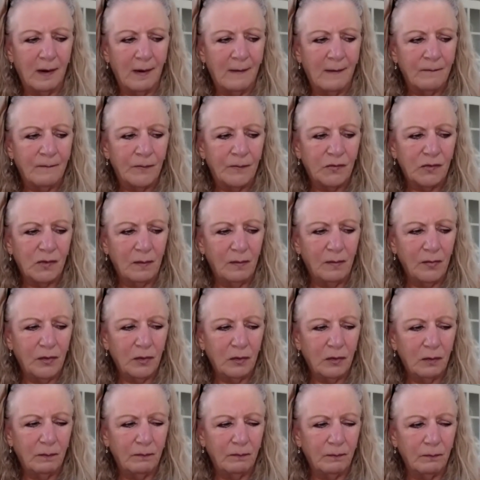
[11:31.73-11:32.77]
some of
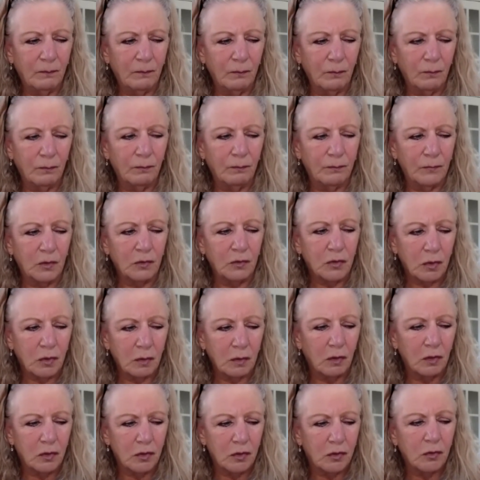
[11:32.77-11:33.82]

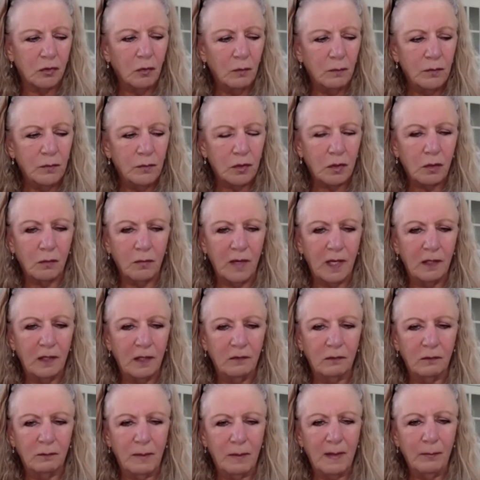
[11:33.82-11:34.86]
the Zoom
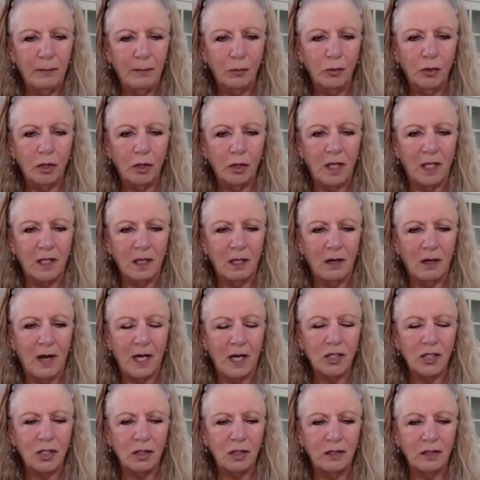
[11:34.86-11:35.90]
screens, people look like they're
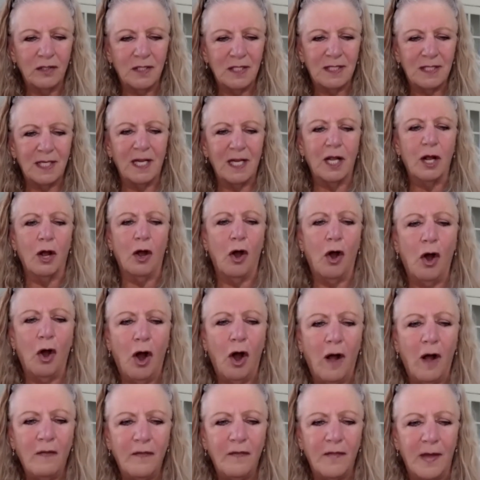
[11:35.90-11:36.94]
actually sitting
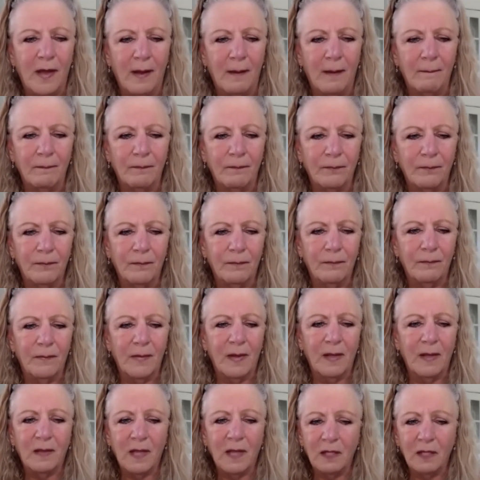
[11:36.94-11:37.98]
on them.
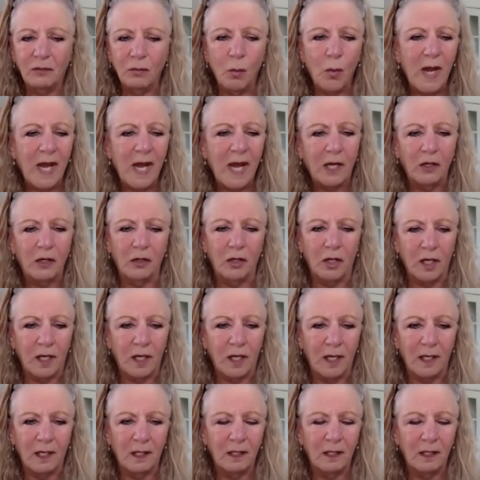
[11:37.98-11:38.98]
It's weird looking. It's